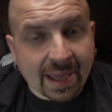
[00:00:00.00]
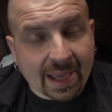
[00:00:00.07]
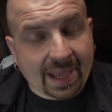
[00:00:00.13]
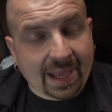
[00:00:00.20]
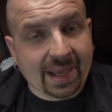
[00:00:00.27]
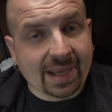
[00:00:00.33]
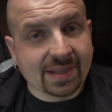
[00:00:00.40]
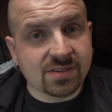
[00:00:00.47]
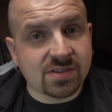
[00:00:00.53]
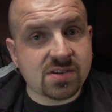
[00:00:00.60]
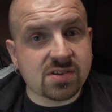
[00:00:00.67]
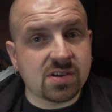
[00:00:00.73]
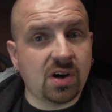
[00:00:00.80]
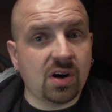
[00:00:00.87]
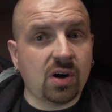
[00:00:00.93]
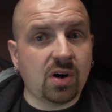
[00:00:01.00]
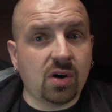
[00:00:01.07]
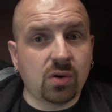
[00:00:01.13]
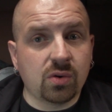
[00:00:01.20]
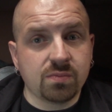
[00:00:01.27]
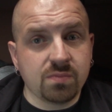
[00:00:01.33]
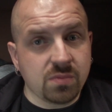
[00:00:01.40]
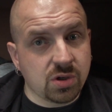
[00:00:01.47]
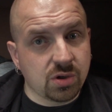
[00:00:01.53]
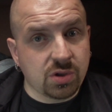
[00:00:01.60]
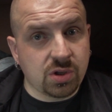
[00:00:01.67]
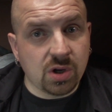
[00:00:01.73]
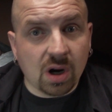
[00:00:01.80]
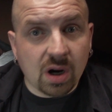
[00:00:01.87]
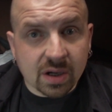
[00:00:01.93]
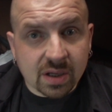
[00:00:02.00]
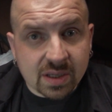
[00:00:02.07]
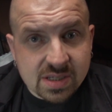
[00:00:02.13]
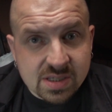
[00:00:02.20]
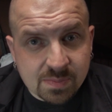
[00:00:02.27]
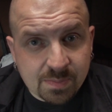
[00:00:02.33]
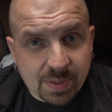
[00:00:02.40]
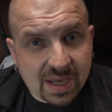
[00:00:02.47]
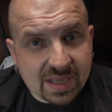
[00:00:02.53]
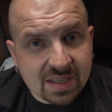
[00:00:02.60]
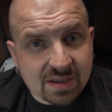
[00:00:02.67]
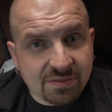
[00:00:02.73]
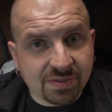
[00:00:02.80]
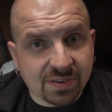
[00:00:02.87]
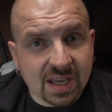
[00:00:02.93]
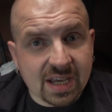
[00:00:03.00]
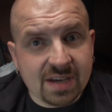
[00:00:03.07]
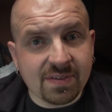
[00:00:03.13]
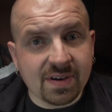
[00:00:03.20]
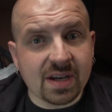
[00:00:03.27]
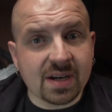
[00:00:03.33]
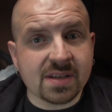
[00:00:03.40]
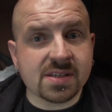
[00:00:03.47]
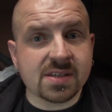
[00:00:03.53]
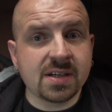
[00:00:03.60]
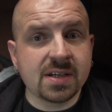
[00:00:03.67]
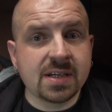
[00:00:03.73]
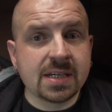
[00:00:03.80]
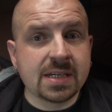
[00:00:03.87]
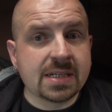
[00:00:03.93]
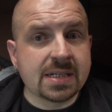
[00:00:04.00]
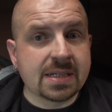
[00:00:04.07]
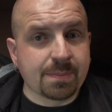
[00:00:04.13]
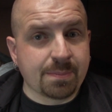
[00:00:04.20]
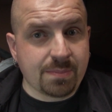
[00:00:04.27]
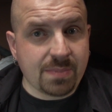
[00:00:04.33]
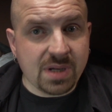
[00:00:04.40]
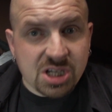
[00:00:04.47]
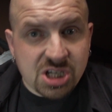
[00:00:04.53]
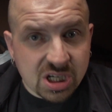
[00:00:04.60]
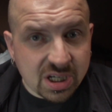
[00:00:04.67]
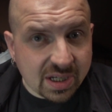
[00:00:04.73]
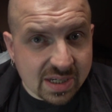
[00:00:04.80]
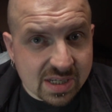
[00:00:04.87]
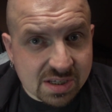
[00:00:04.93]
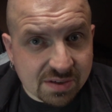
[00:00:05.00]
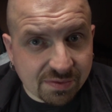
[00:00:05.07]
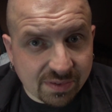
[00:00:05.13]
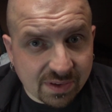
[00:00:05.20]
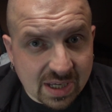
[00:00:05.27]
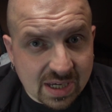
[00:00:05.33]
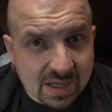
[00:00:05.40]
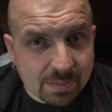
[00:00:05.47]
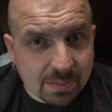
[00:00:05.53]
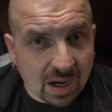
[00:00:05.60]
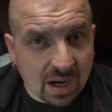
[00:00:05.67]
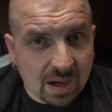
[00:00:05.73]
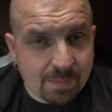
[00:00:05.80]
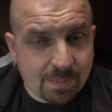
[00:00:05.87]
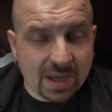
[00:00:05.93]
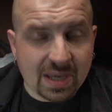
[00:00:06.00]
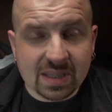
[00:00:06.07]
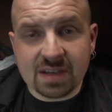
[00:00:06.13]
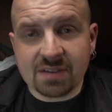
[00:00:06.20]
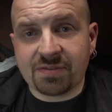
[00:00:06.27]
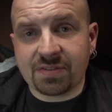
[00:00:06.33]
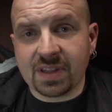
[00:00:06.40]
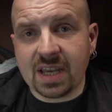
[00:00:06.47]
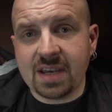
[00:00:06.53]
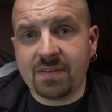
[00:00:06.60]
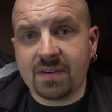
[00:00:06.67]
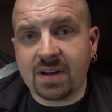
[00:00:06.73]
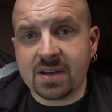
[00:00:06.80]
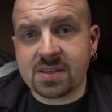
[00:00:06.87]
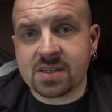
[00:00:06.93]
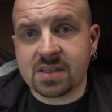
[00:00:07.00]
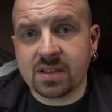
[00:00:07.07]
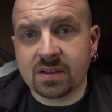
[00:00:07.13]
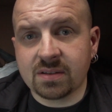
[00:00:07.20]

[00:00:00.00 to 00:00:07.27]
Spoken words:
And so New York is banning flavors. Michigan is banning flavors.